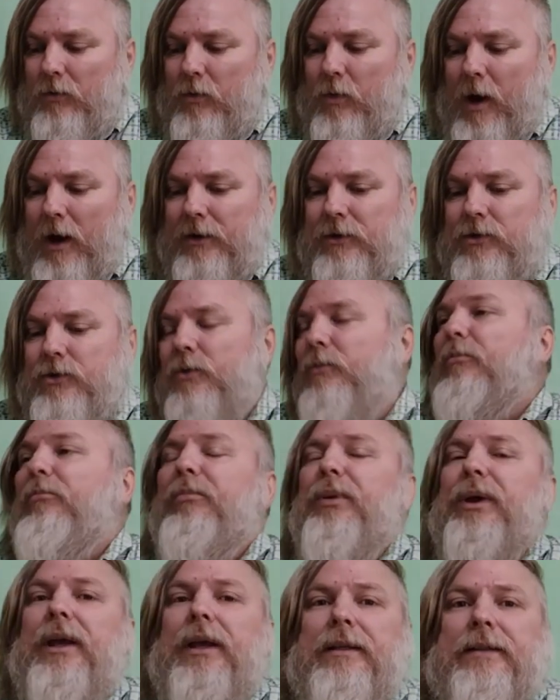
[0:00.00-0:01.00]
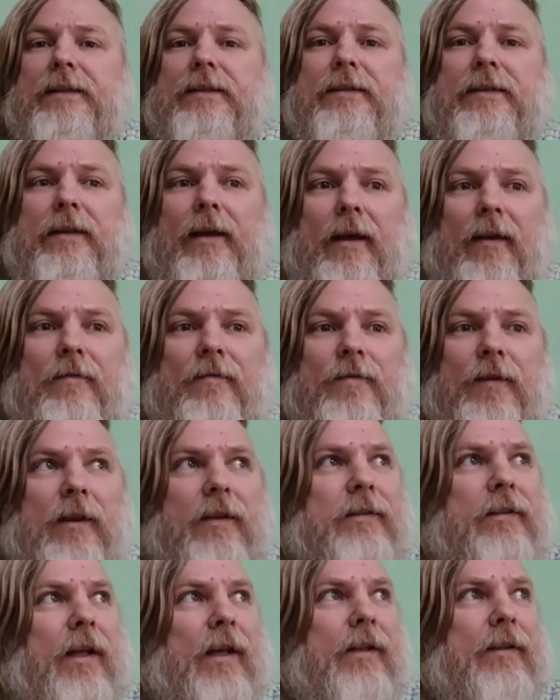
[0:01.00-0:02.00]
quantum bits and
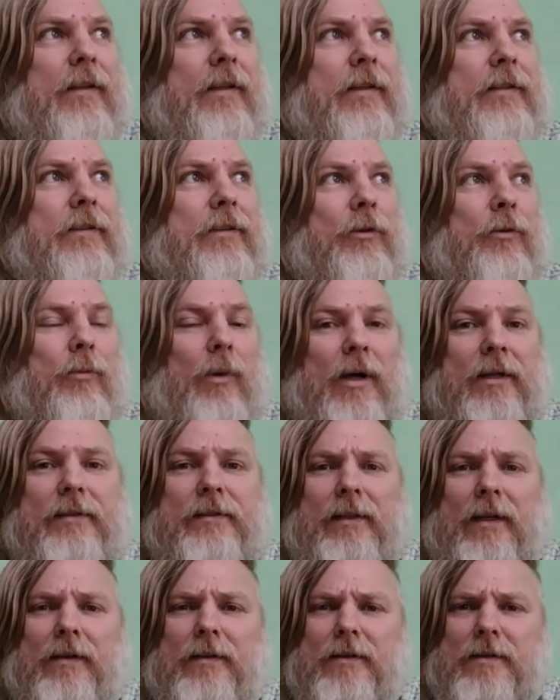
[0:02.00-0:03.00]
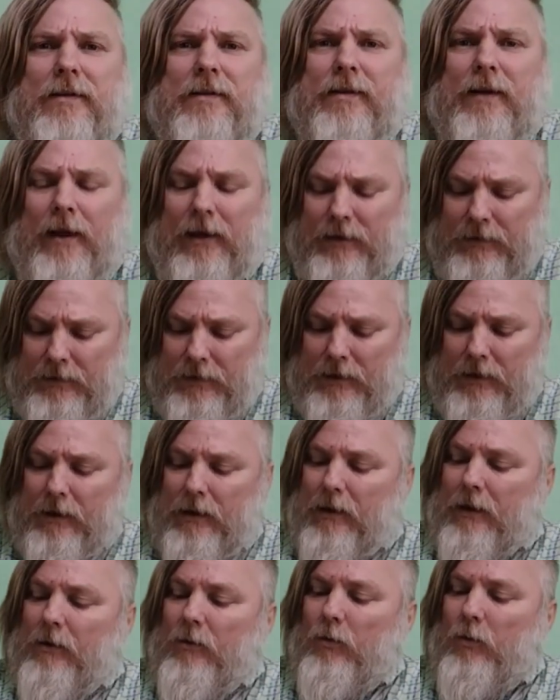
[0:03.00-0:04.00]
things like this, you must understand
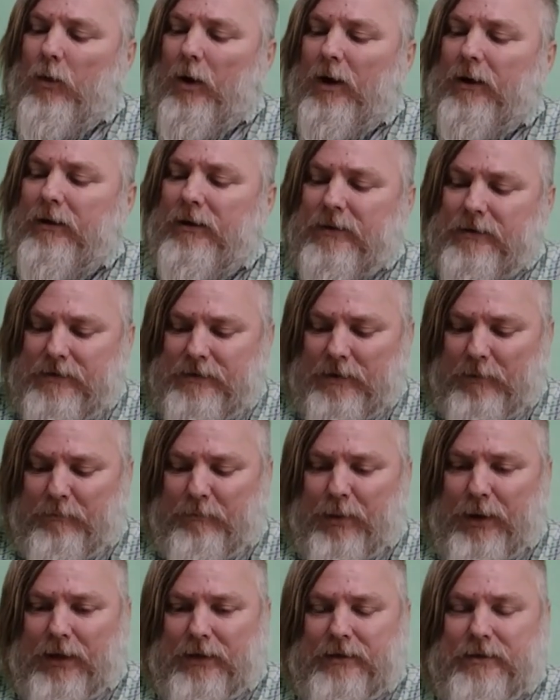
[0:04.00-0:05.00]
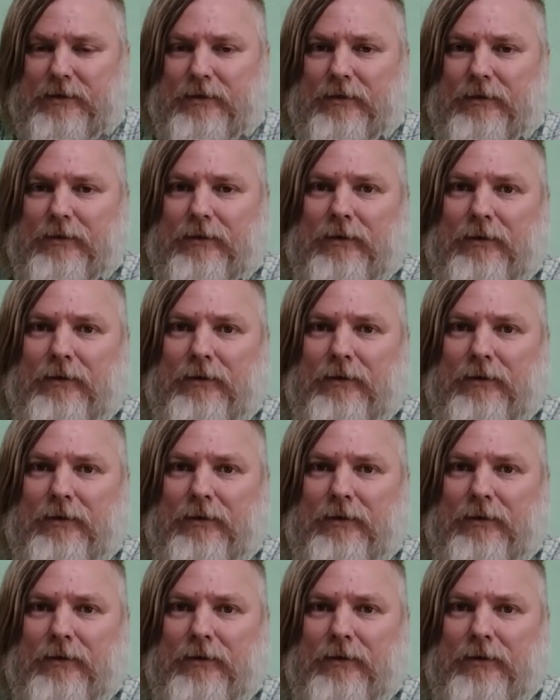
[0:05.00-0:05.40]
what is the bit.